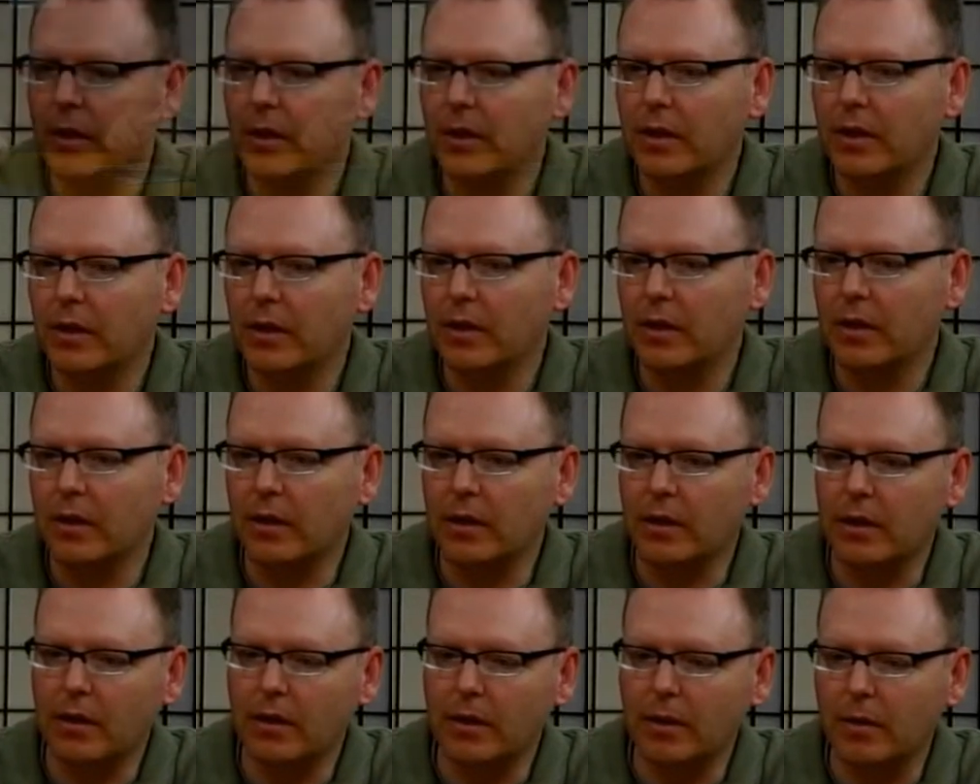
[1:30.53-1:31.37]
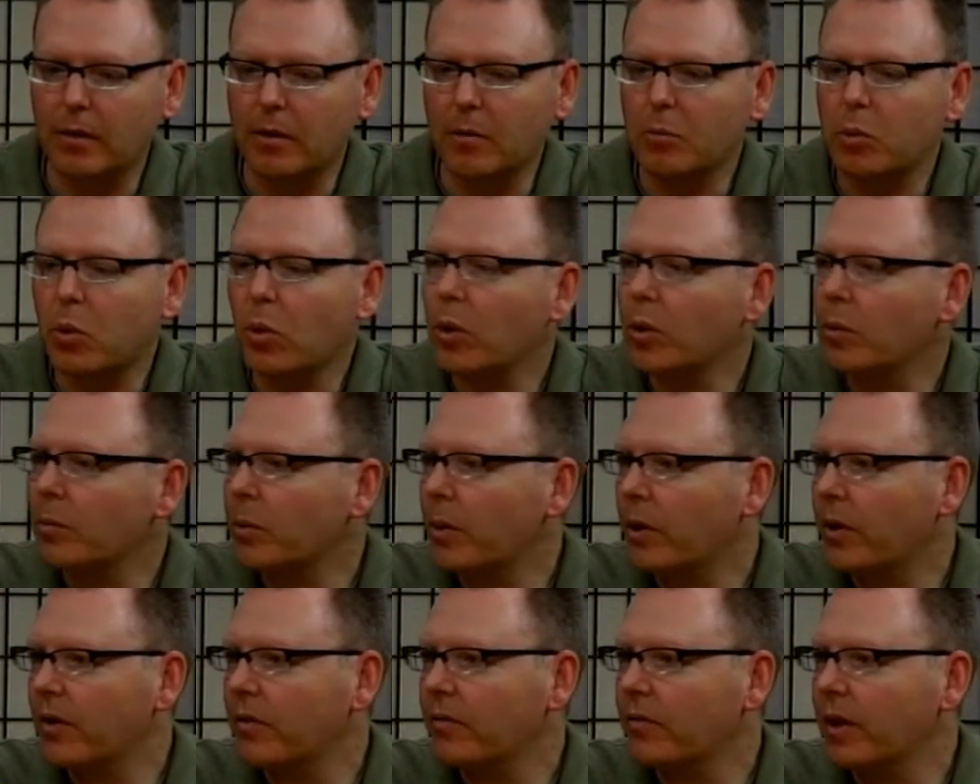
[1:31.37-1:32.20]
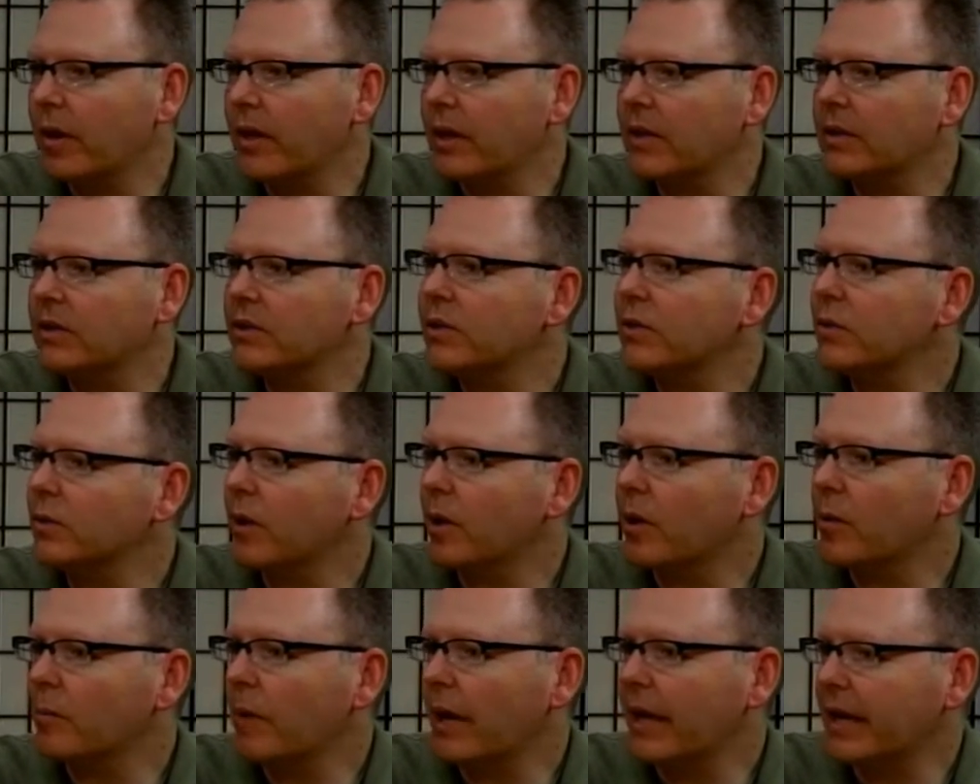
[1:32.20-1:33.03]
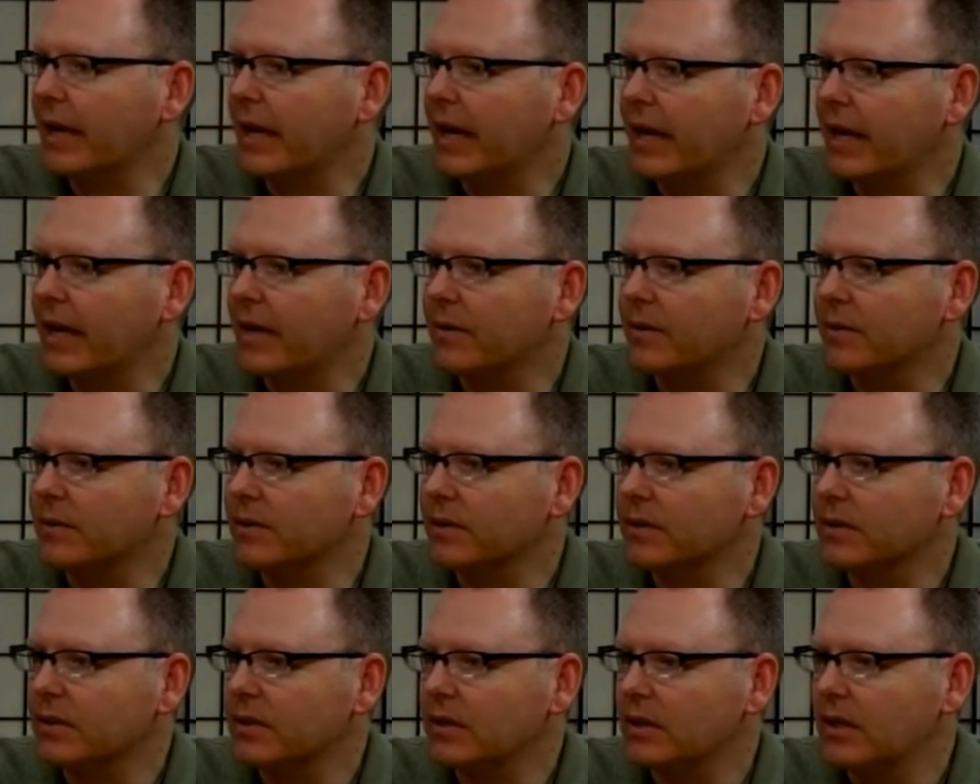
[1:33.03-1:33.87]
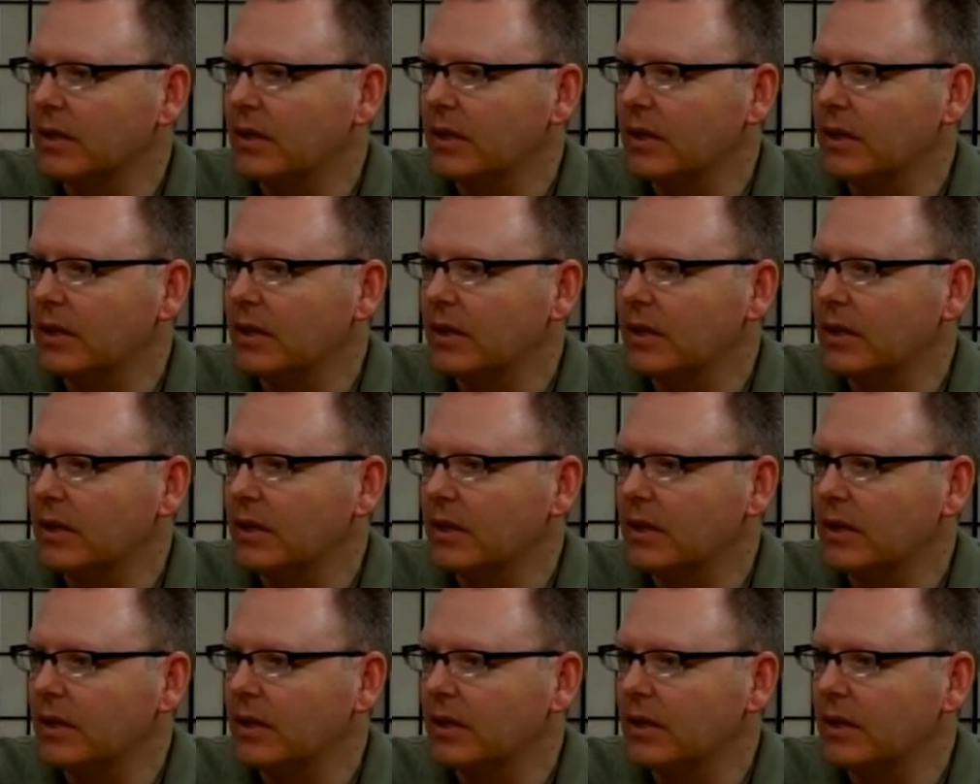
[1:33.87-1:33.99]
the poorer part of Redlands through our Micah House